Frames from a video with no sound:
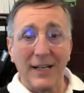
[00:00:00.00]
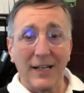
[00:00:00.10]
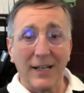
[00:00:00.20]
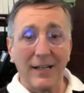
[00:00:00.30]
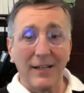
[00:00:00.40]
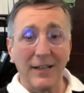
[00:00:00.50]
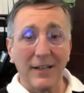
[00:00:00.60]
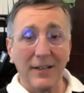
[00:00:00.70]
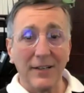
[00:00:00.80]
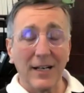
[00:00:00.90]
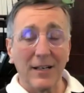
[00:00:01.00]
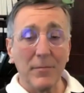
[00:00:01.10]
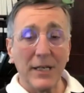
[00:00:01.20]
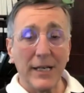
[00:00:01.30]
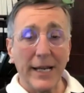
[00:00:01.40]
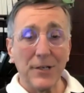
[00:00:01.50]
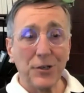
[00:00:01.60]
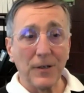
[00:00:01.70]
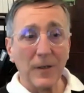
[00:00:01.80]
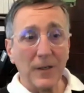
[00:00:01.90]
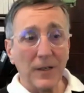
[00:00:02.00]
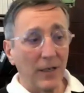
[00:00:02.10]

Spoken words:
indeed a limitation,